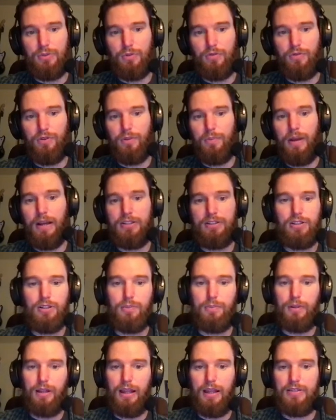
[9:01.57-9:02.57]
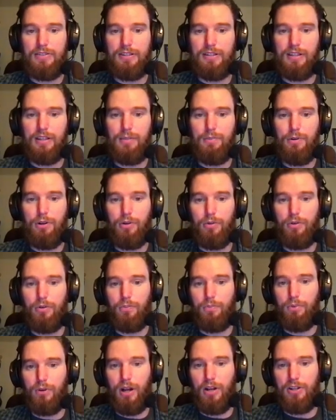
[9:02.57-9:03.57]
refer back to your plans to keep your
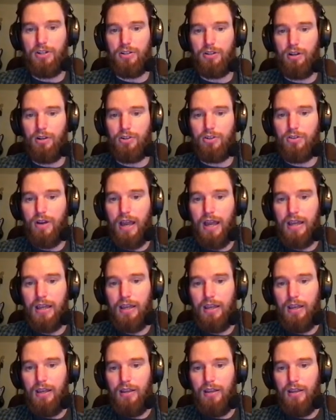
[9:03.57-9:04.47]
project on track.